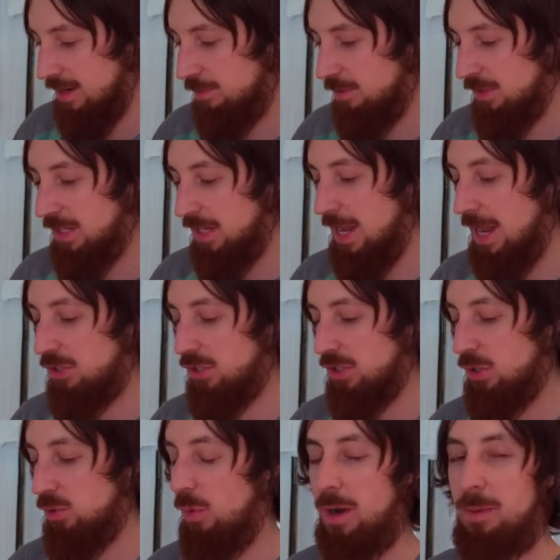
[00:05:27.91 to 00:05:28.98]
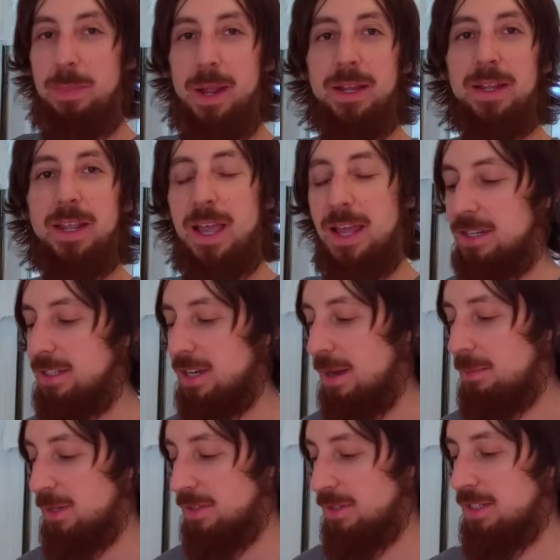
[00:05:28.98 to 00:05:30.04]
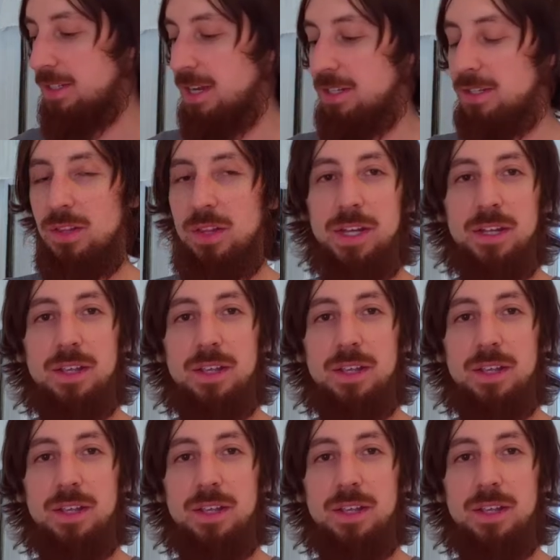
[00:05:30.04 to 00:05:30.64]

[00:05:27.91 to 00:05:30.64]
I'm just going to actually do one pancake at a time because they tend to